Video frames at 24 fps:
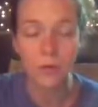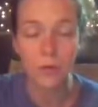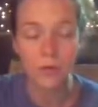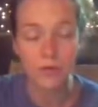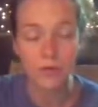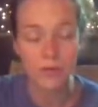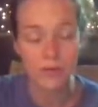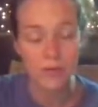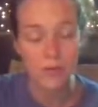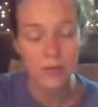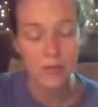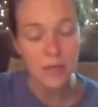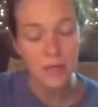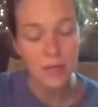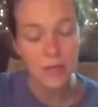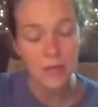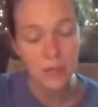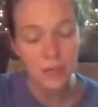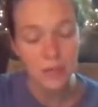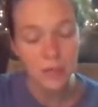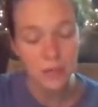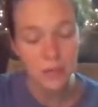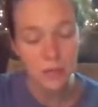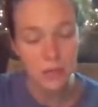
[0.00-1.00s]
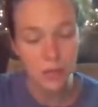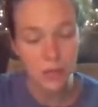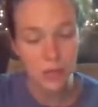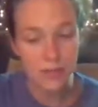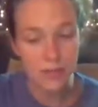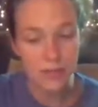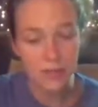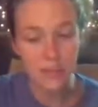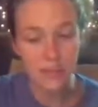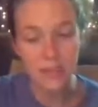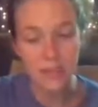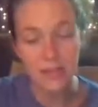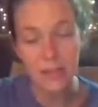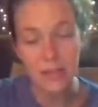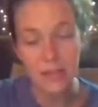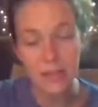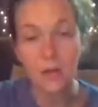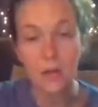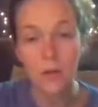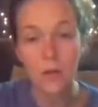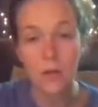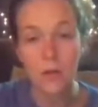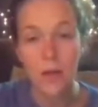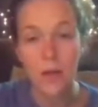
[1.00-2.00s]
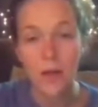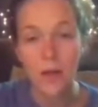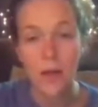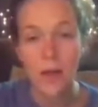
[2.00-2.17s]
just start to heal.